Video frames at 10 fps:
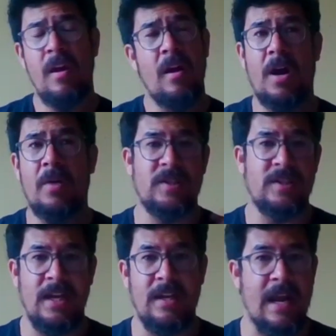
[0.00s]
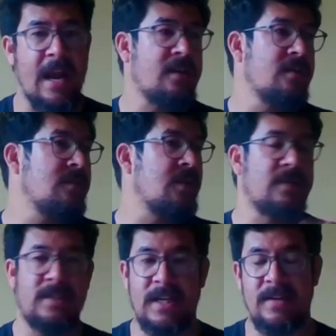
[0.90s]
I was seeing the actors, I
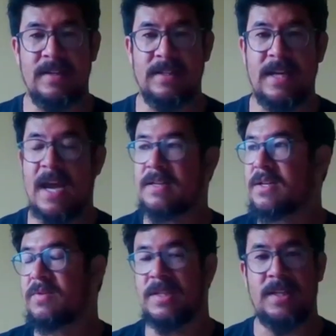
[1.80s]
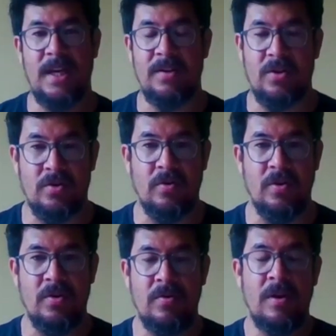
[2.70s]
was seeing the sets, I was seeing the
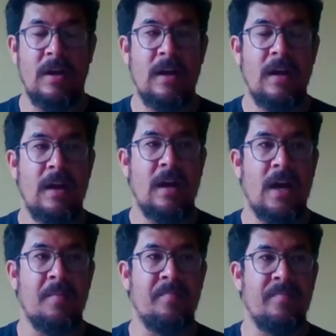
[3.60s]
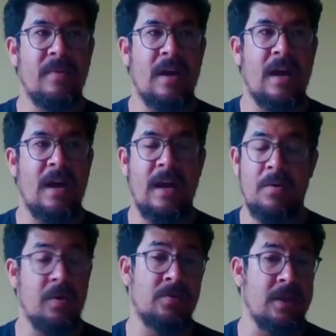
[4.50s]
crew.
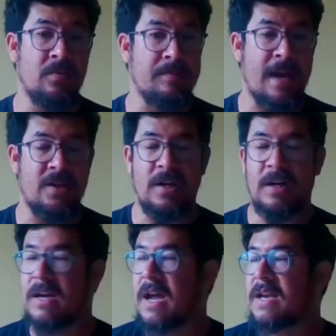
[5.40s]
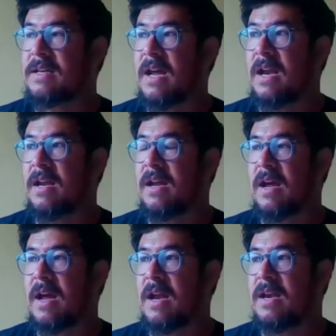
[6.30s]
It was magic, and
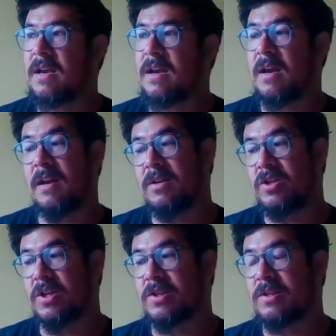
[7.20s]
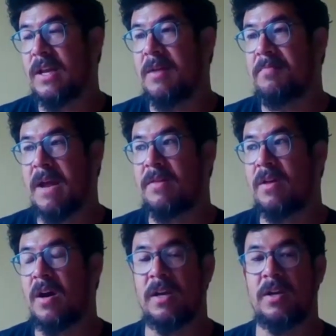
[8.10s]
it meant
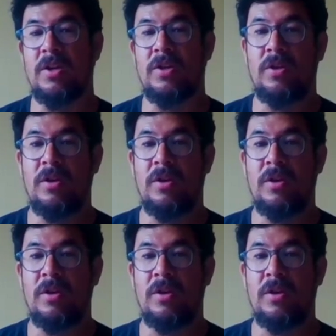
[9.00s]
that